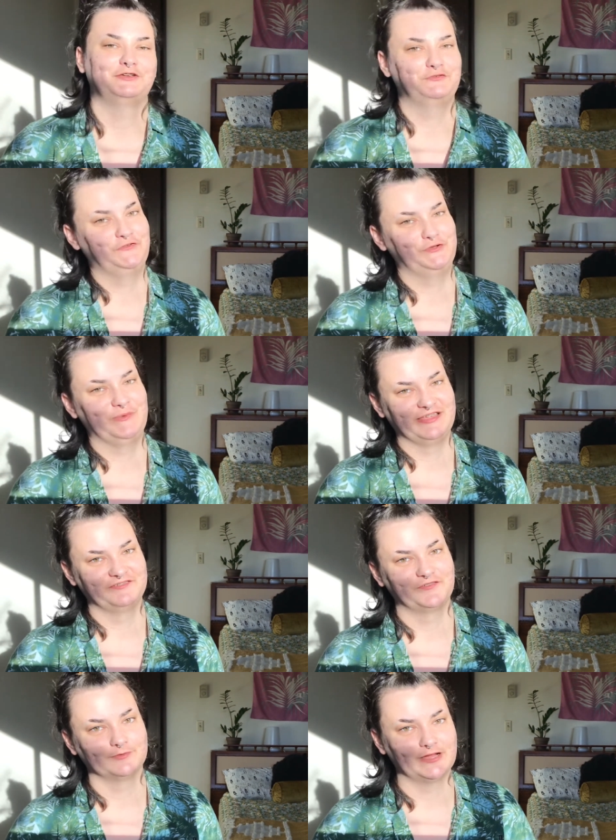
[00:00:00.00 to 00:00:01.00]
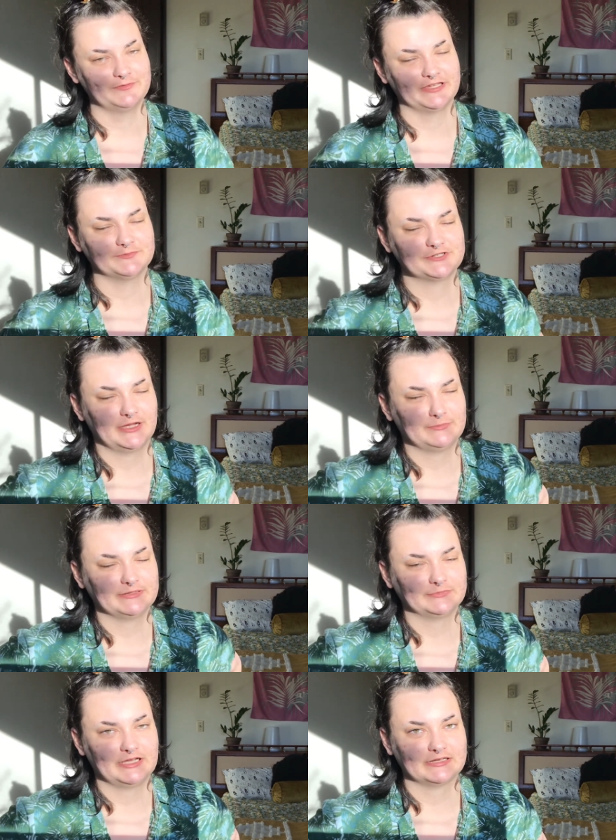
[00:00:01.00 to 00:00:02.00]
filming for my makeup chopping
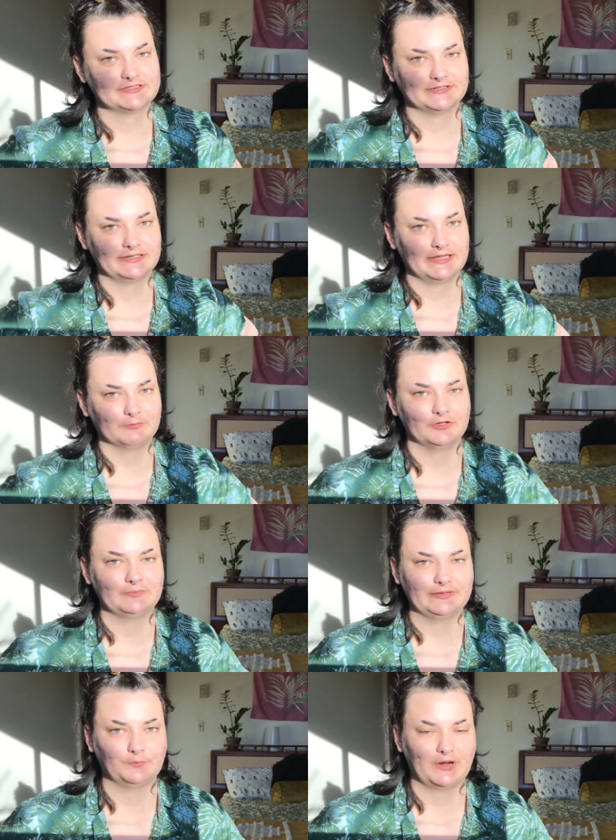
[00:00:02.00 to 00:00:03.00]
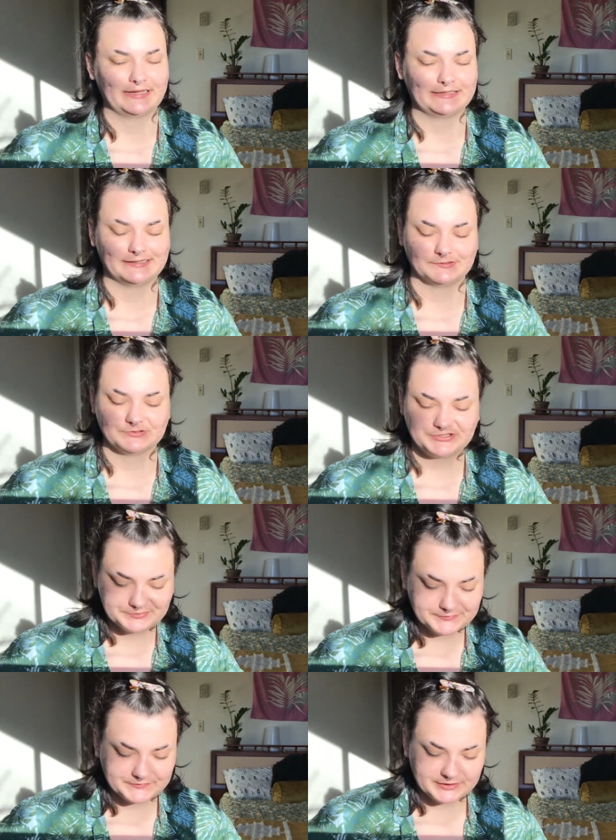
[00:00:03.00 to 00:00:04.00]
block, so today I'm going to be whacking out two
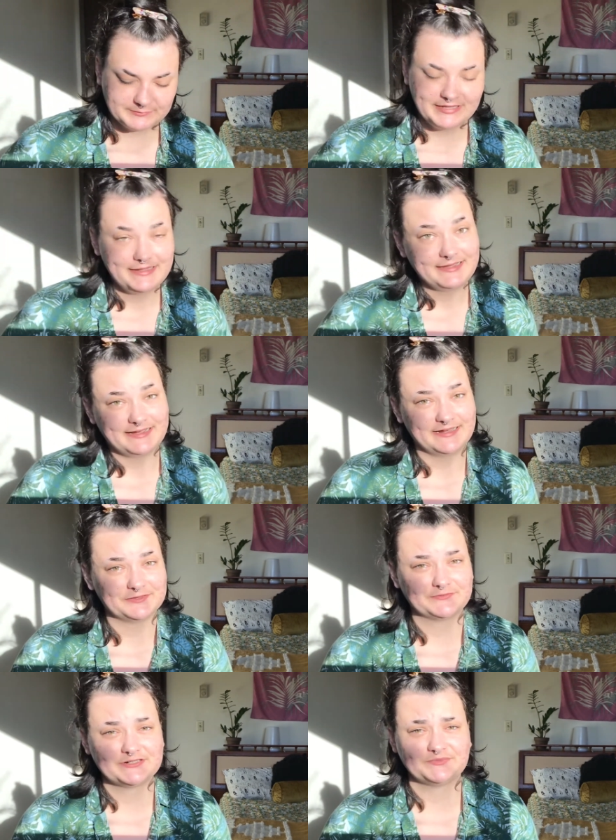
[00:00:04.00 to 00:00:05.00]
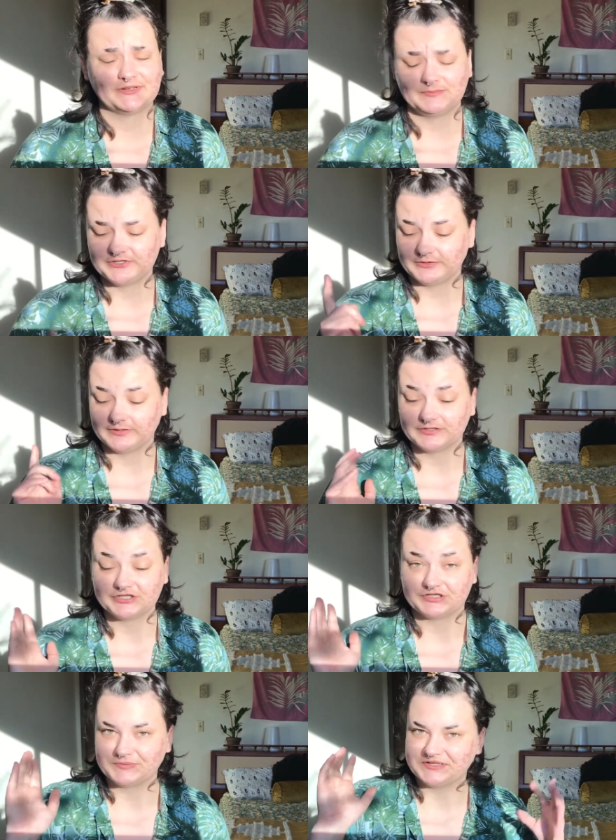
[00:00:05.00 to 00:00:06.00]
of them. Uh, the first one I'm doing, which is
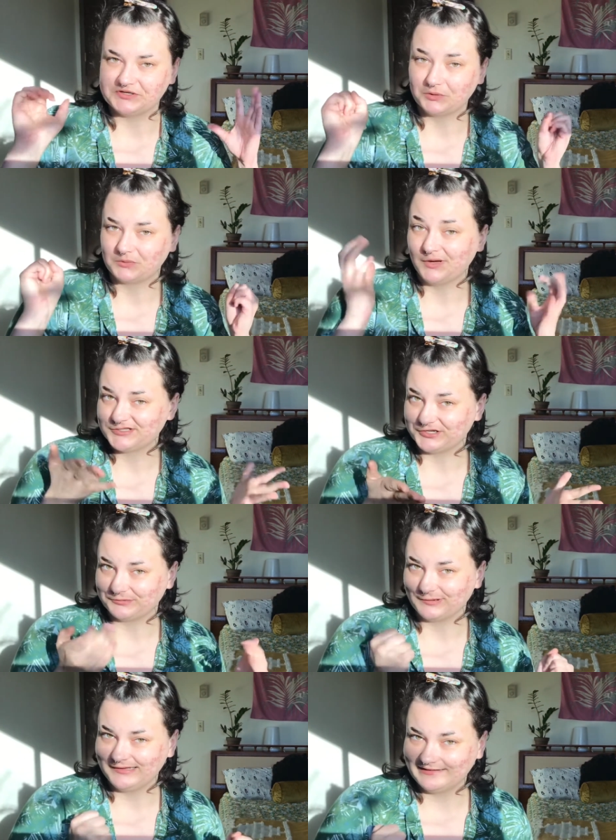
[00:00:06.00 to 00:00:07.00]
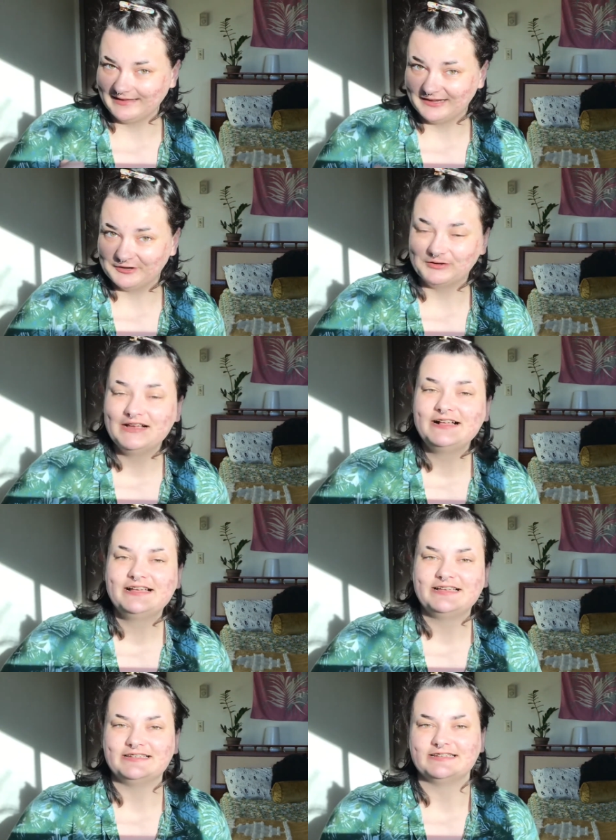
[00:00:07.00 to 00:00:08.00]
the one you're watching right now,
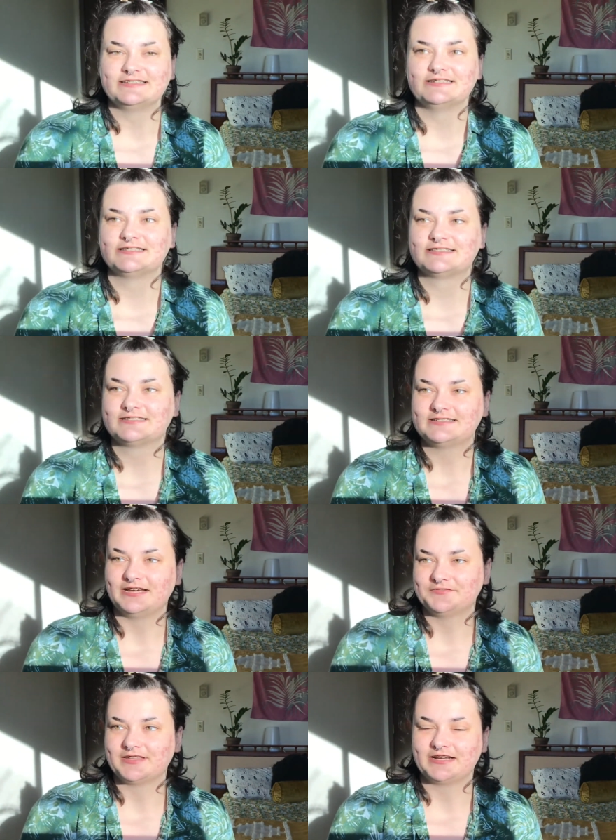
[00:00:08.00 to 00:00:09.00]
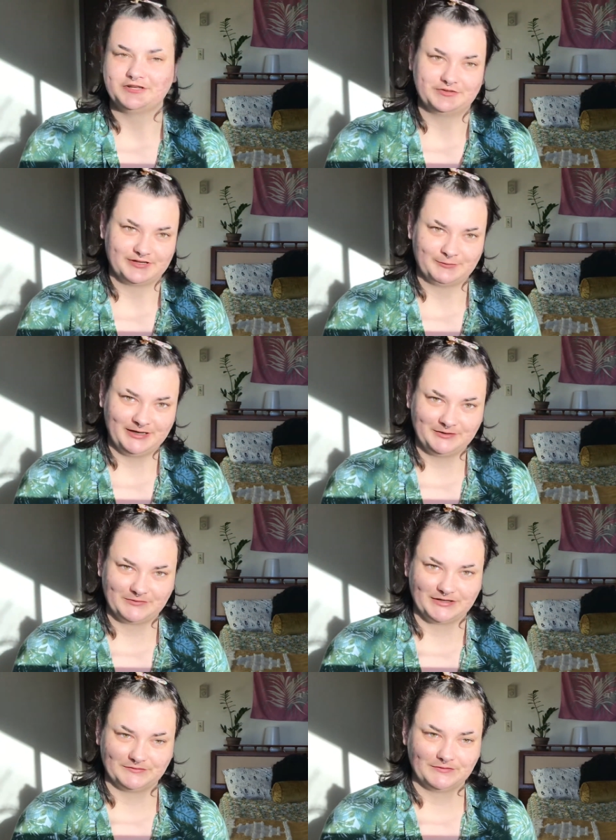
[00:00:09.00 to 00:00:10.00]
is stuff that I know that I'm getting rid
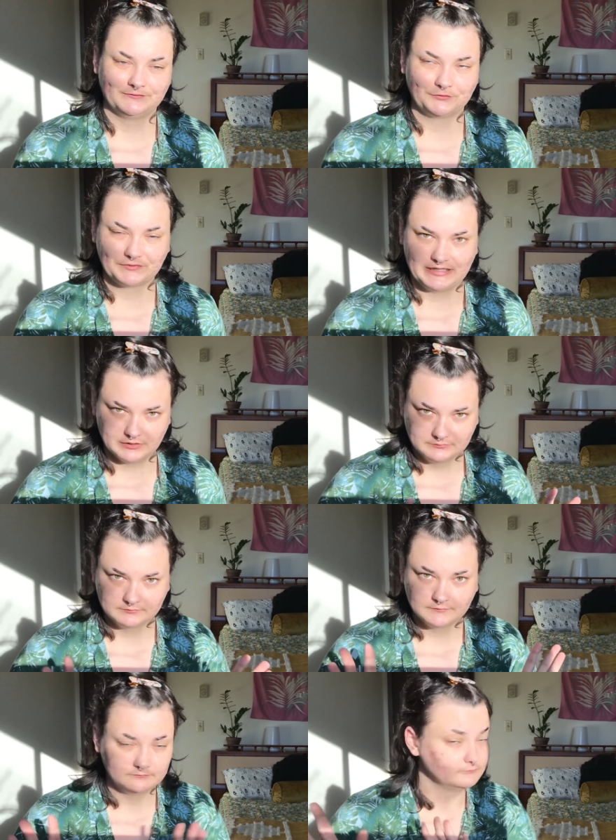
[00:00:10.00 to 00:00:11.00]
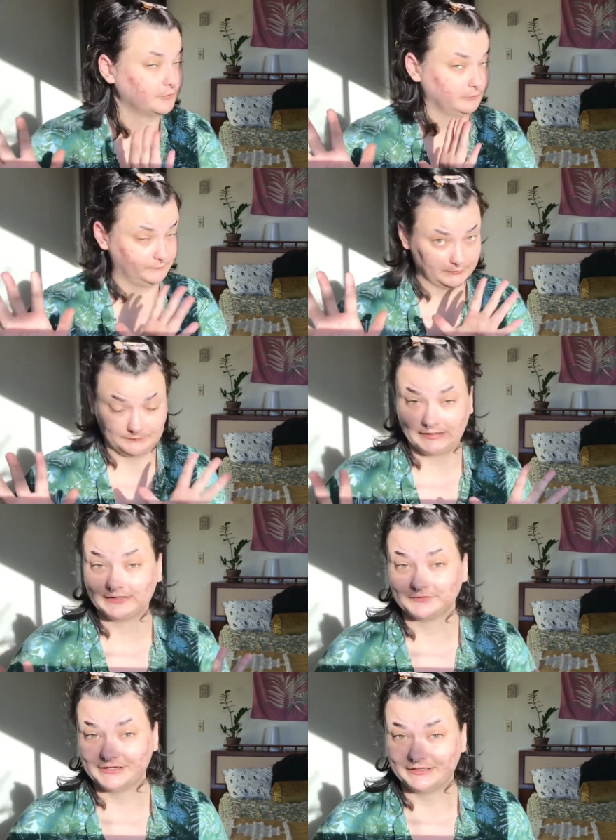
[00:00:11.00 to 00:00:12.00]
of. For real. For, for fucking
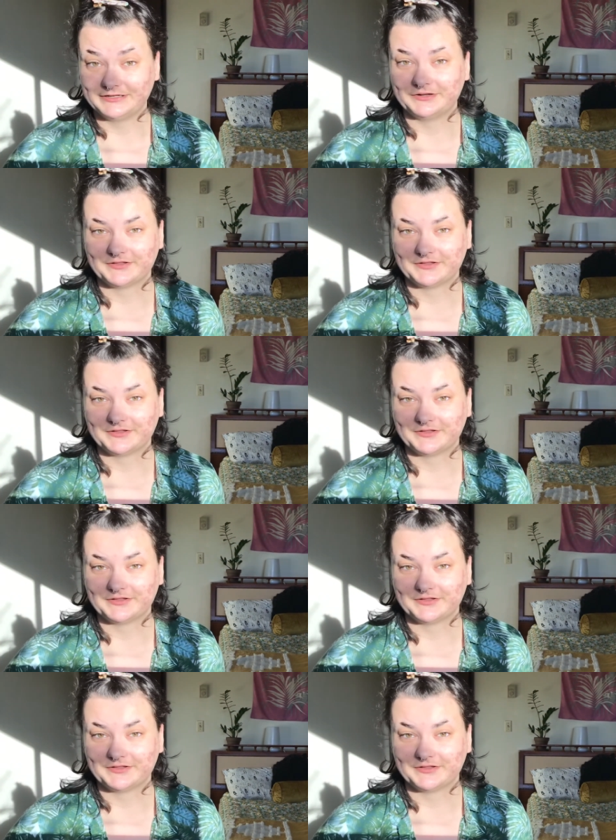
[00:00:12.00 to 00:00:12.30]
real. I know that